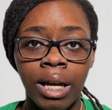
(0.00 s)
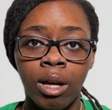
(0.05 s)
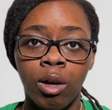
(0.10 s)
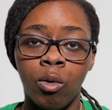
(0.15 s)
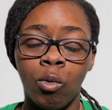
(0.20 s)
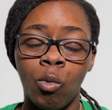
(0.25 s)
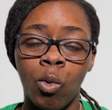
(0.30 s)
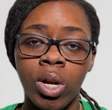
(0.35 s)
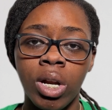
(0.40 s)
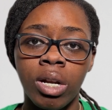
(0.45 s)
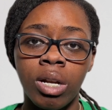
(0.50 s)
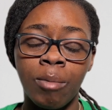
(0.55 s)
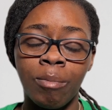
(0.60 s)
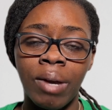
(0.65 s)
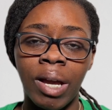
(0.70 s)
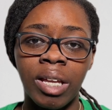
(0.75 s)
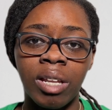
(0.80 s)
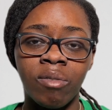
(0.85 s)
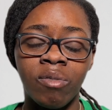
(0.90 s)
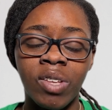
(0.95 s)
One of the
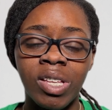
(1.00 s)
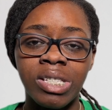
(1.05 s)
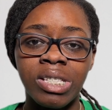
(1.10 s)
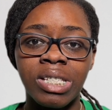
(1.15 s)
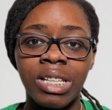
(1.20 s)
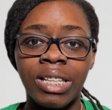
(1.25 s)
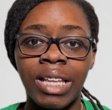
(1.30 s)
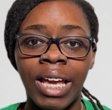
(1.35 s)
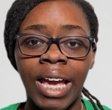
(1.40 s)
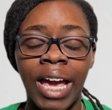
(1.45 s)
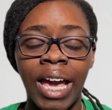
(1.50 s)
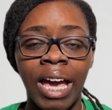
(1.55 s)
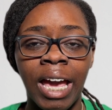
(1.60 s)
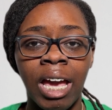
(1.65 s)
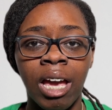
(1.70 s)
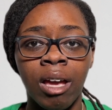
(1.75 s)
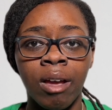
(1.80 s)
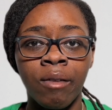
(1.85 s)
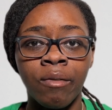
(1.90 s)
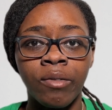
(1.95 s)
main events that they
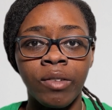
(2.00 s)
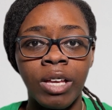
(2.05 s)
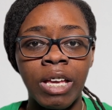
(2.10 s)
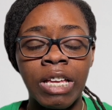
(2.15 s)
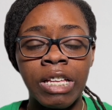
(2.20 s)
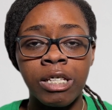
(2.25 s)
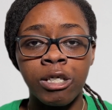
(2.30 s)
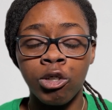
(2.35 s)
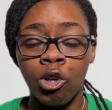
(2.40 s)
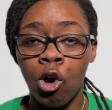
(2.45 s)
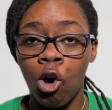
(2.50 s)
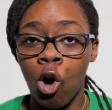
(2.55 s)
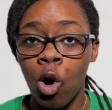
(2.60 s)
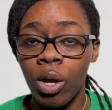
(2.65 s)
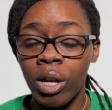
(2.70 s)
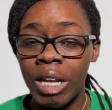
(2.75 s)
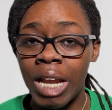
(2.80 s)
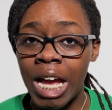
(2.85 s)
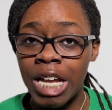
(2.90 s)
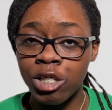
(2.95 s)
have is
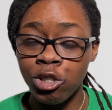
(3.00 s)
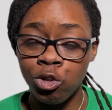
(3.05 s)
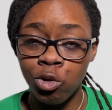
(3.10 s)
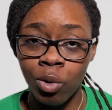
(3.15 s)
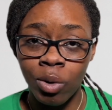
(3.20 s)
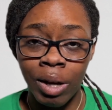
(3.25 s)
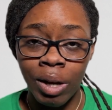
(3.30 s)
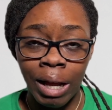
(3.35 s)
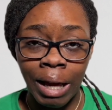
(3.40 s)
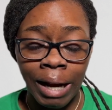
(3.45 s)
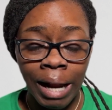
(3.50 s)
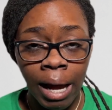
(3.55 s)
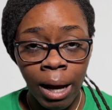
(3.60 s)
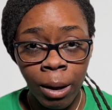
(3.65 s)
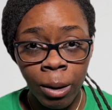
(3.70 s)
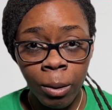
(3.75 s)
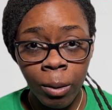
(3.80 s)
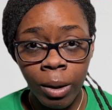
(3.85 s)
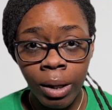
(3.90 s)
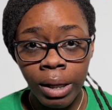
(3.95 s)
called National Night
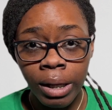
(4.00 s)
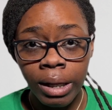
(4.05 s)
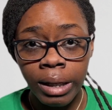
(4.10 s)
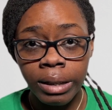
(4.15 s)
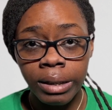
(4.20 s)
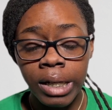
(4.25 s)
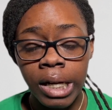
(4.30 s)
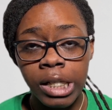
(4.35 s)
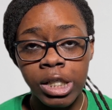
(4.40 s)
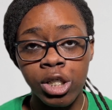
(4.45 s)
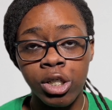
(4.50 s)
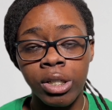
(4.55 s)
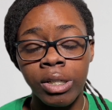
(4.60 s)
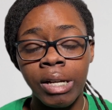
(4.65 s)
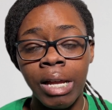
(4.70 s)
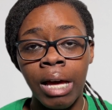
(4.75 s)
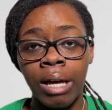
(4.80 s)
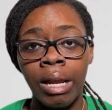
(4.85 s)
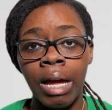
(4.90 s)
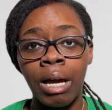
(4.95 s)
Out. National
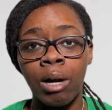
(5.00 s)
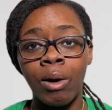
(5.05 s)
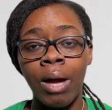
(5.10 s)
Night Out